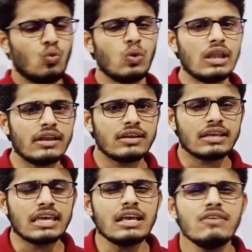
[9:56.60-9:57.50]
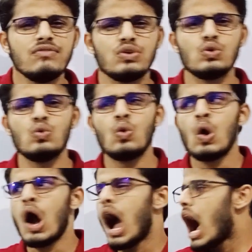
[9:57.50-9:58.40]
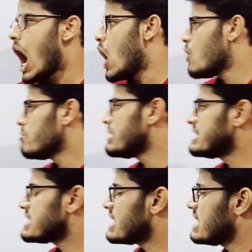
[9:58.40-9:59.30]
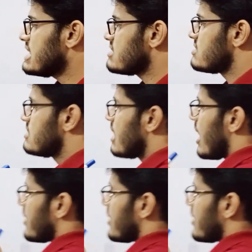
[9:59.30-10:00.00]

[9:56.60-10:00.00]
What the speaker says: will give you how much is the